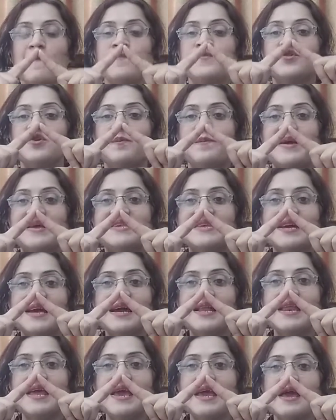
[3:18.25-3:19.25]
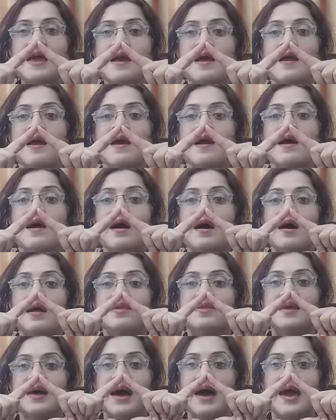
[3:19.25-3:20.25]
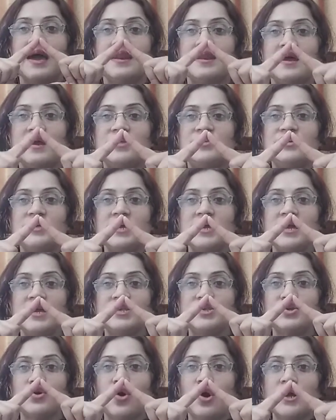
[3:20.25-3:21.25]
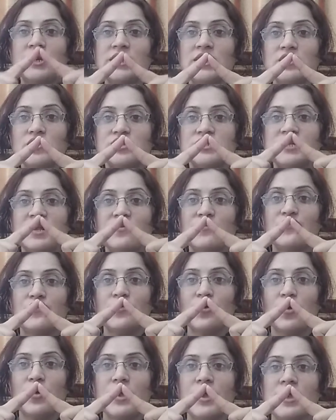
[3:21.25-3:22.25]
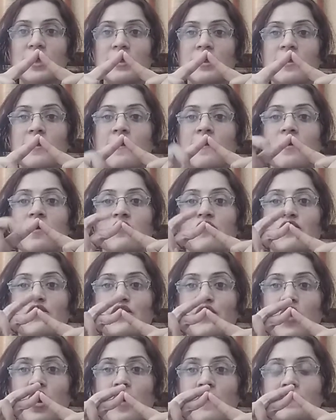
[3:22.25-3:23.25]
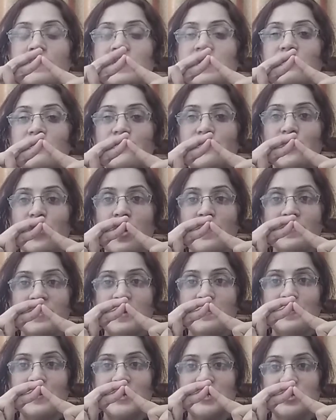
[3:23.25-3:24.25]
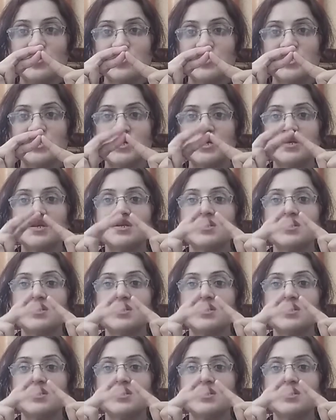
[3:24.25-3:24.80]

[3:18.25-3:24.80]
So basically the energy is continuously flowing from the producers